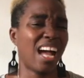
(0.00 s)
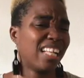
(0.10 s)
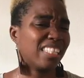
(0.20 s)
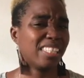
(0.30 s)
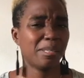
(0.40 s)

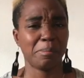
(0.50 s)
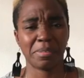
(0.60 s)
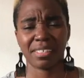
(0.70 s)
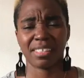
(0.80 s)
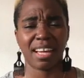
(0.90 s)
and
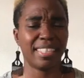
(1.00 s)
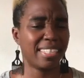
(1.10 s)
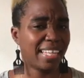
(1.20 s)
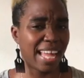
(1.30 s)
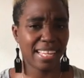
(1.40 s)
tips
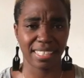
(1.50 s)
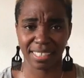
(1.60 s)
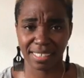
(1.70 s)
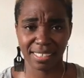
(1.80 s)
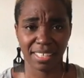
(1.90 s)
and likes.